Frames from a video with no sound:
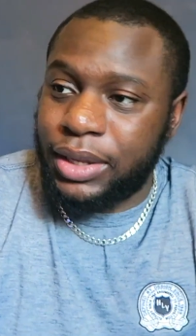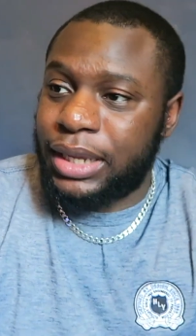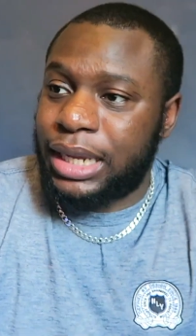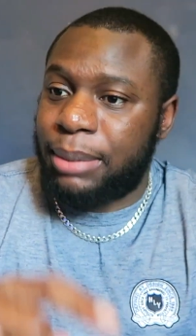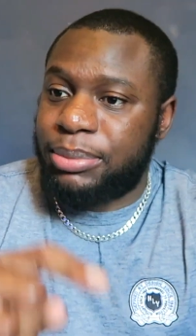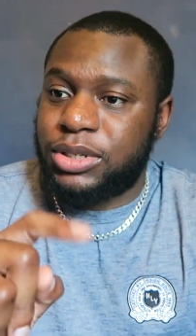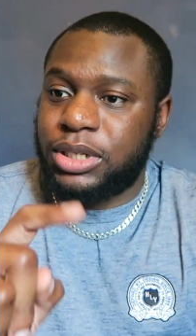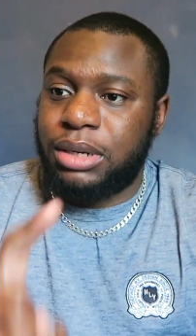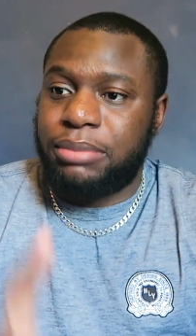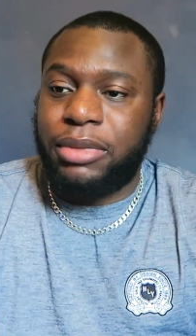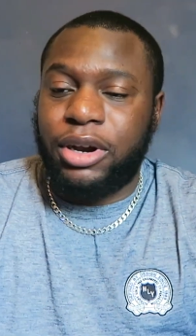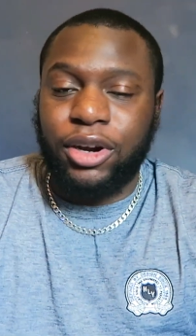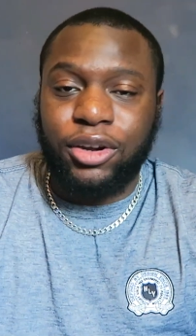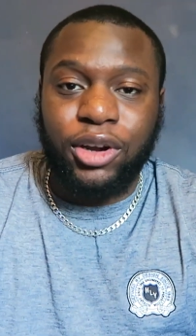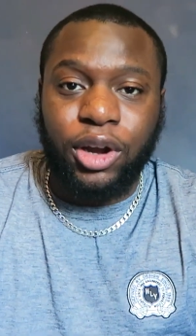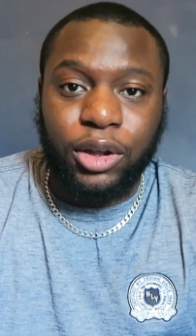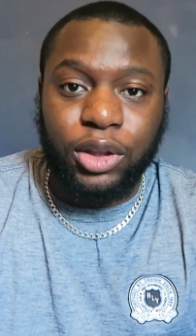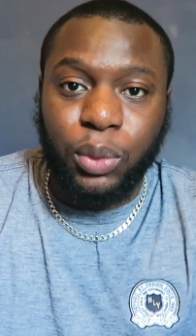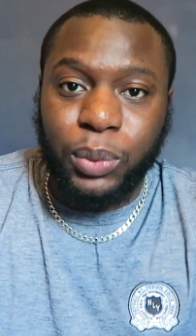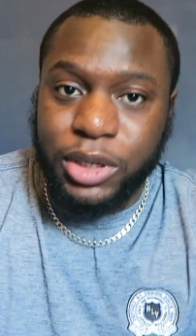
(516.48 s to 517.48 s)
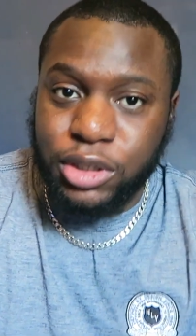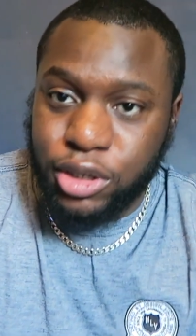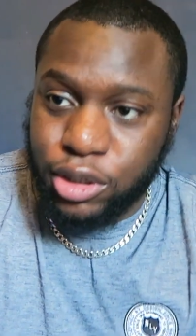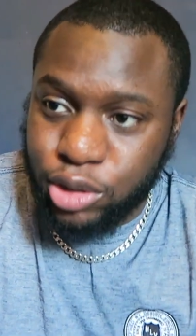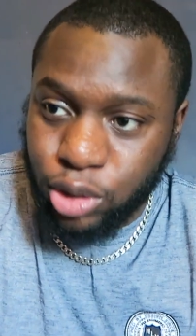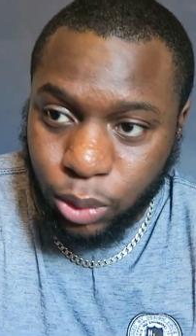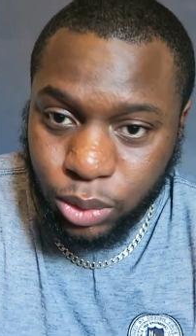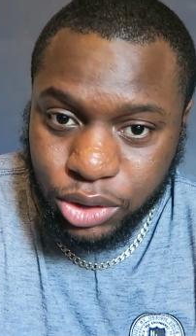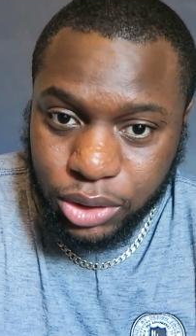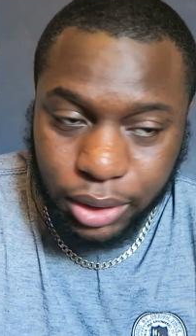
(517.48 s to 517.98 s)
Captain America, The Winter
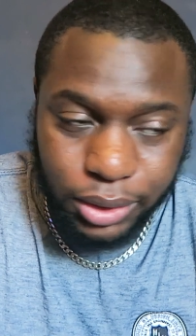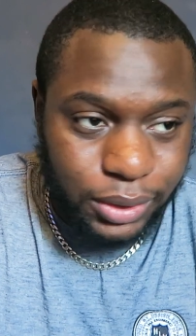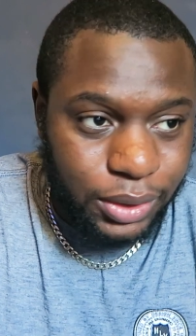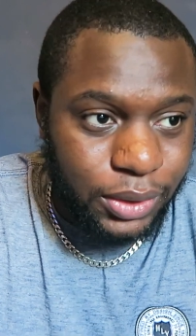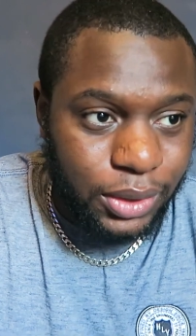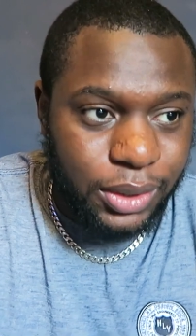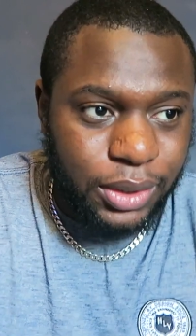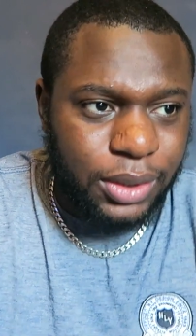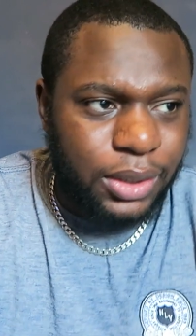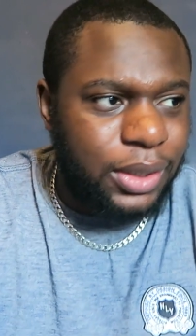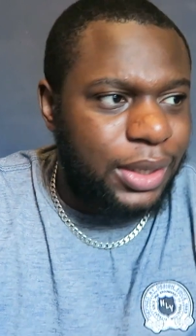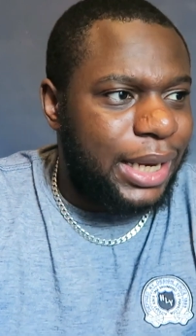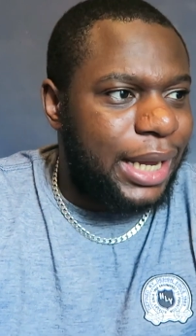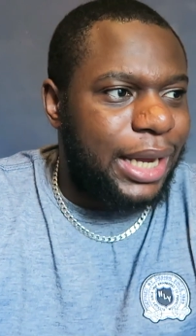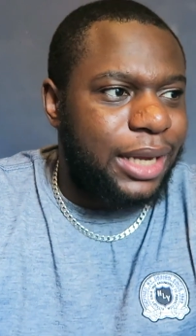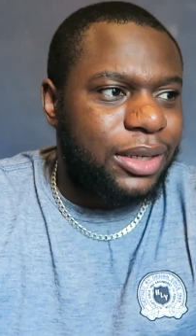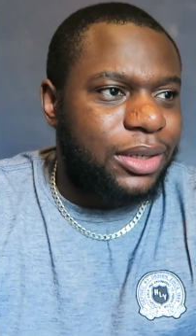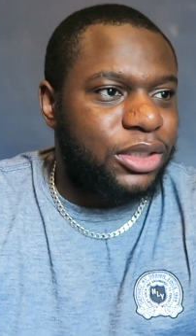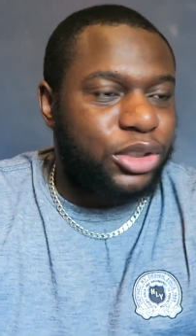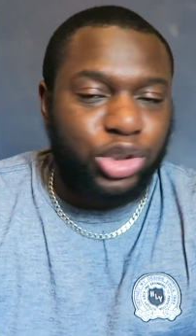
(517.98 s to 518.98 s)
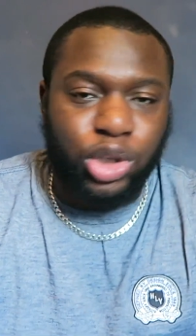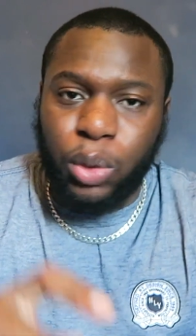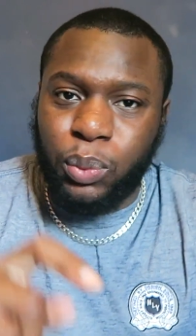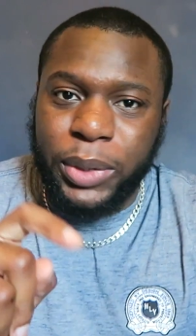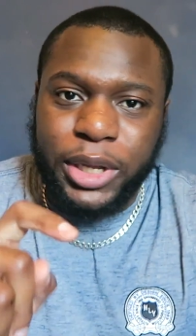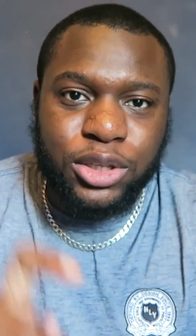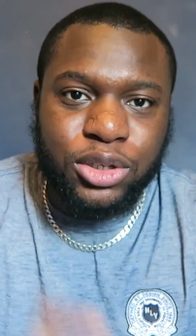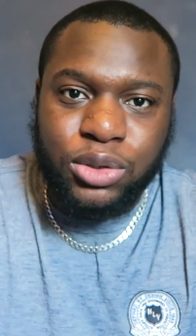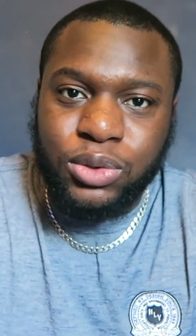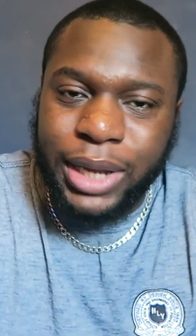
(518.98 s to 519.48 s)
Soldier. Like John
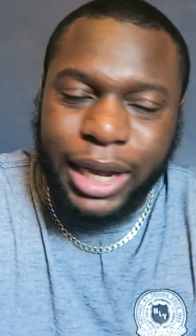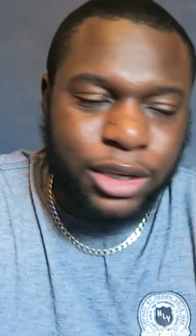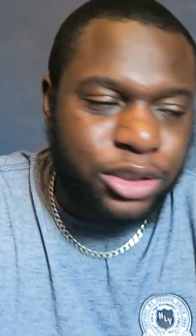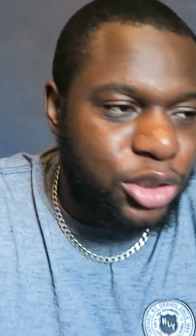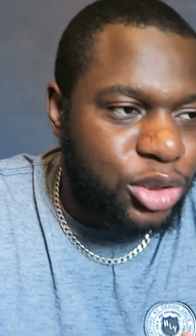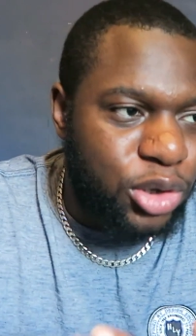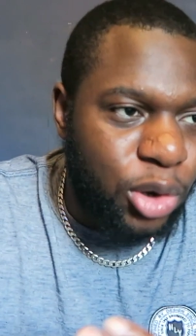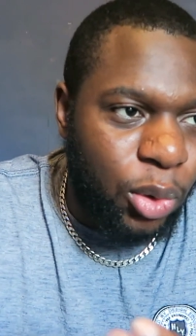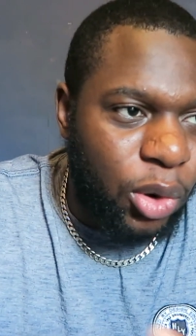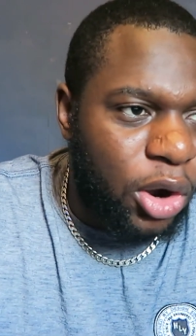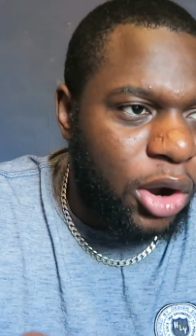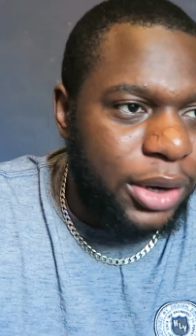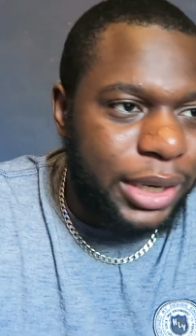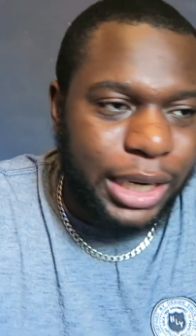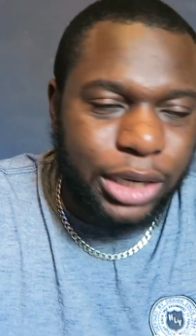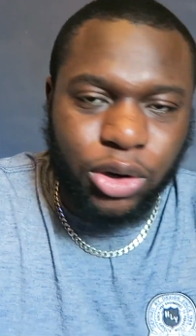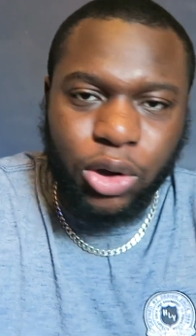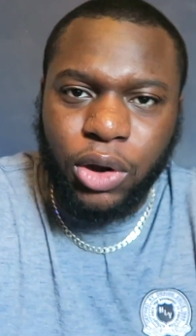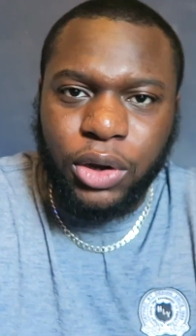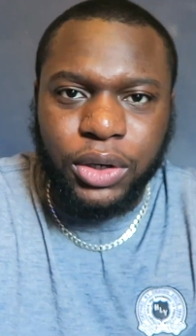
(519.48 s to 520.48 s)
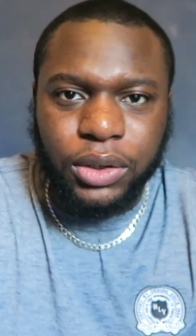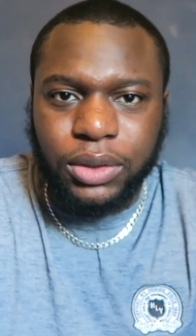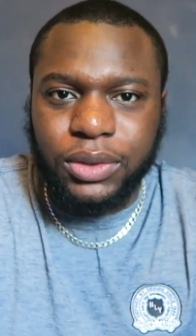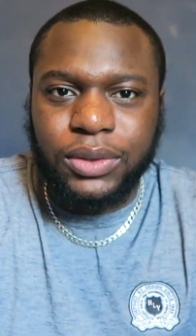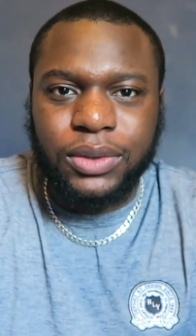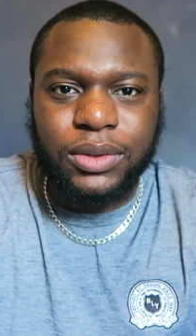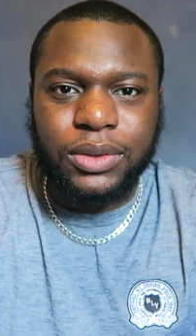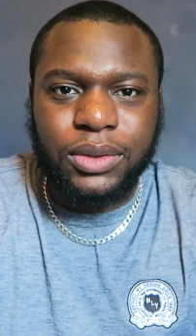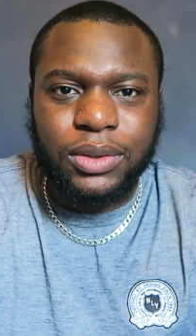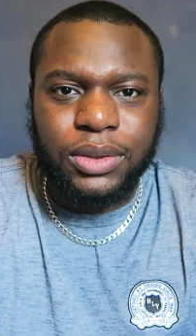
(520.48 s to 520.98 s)
Wick 2, I can just go on and on.
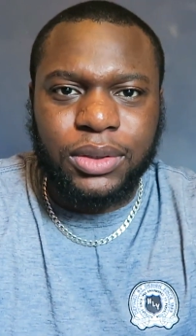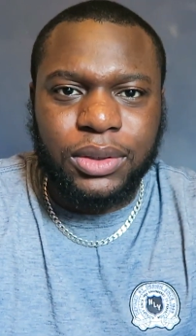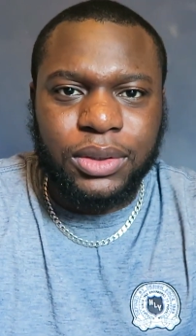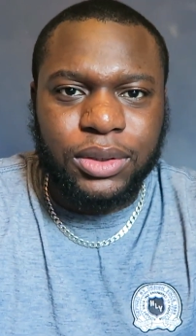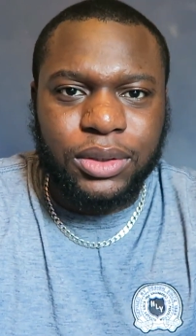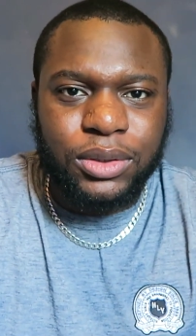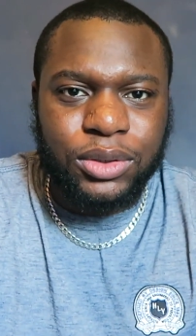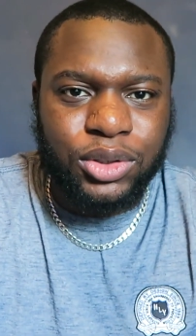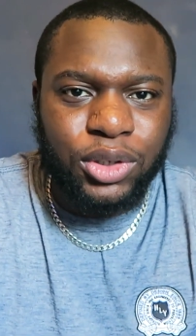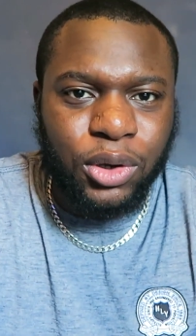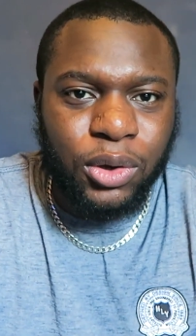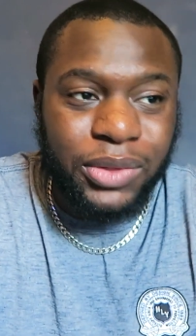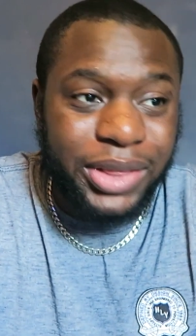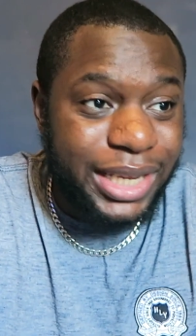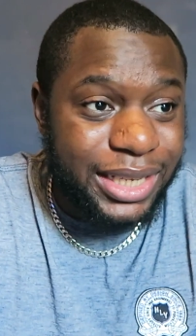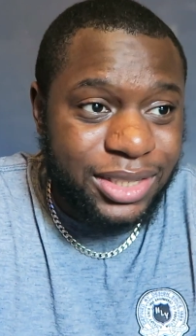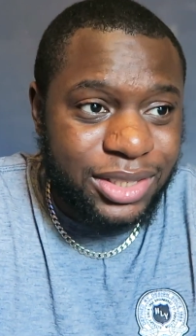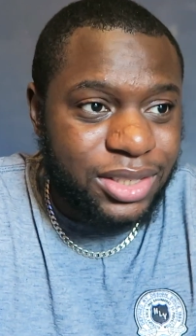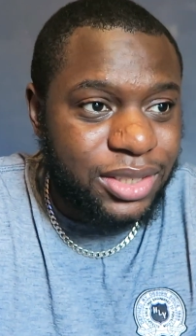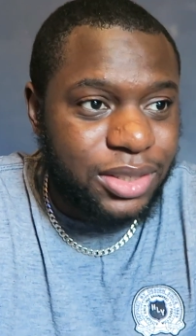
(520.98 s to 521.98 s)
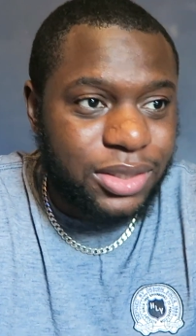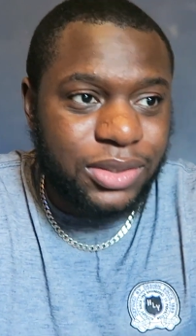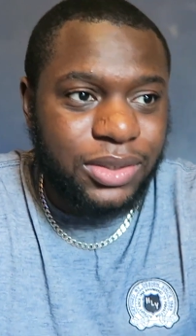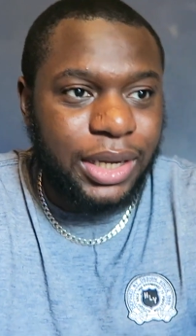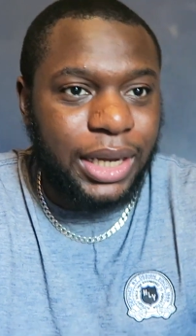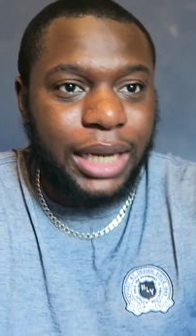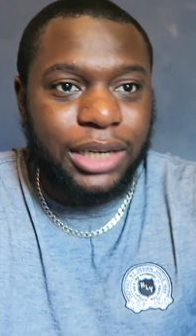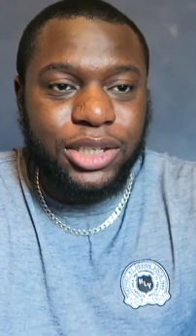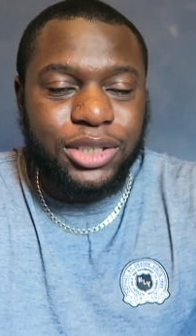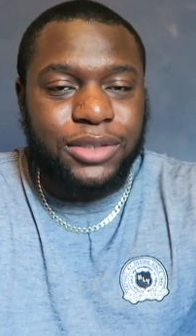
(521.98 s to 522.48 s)
So this,
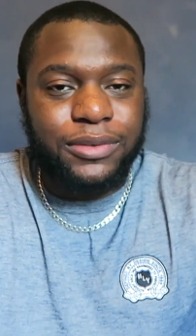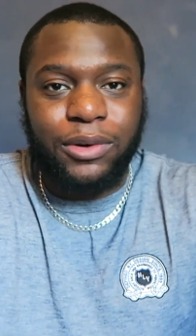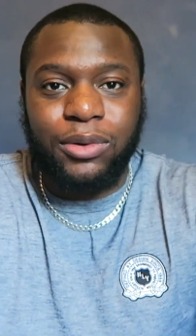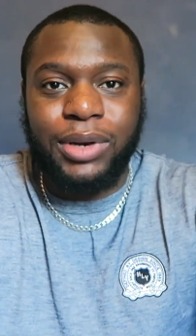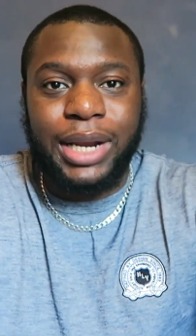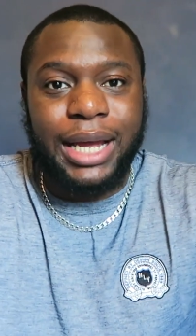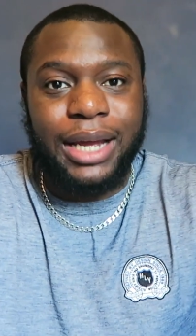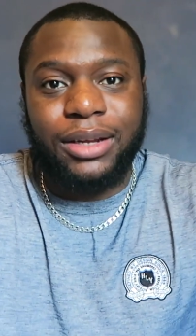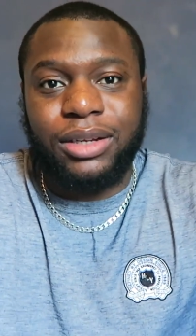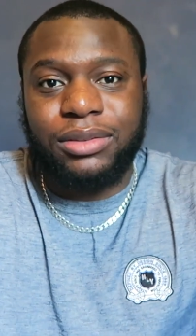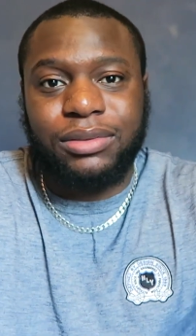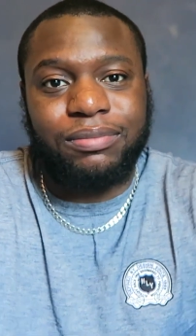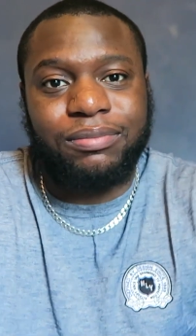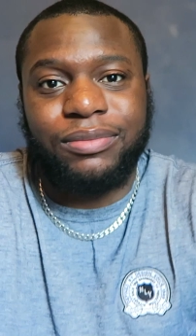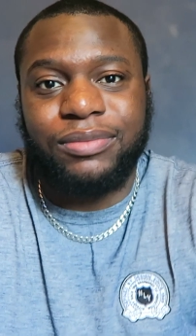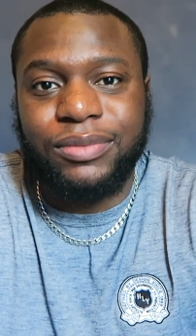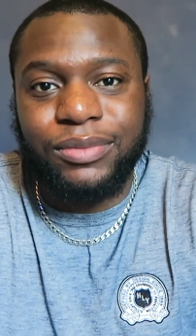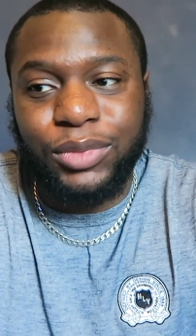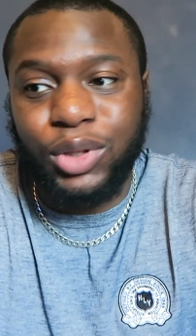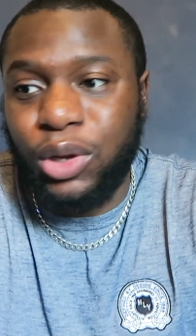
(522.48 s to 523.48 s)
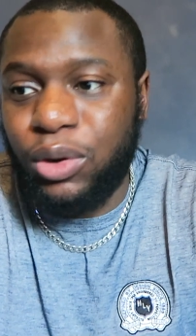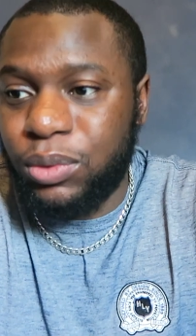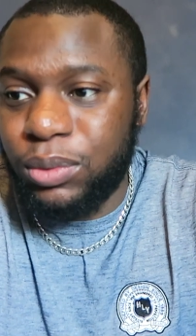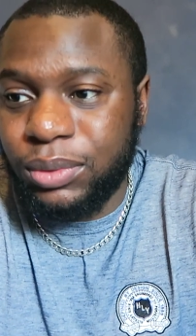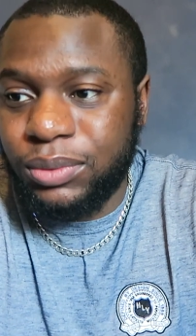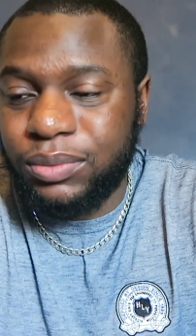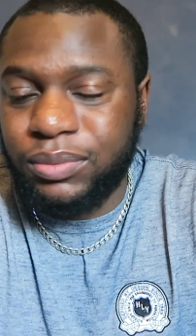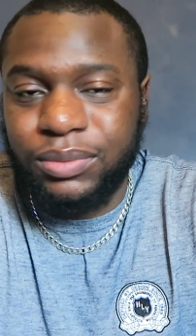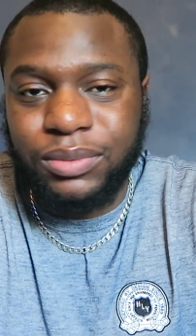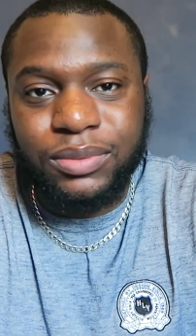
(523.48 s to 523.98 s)
I just feel like, no.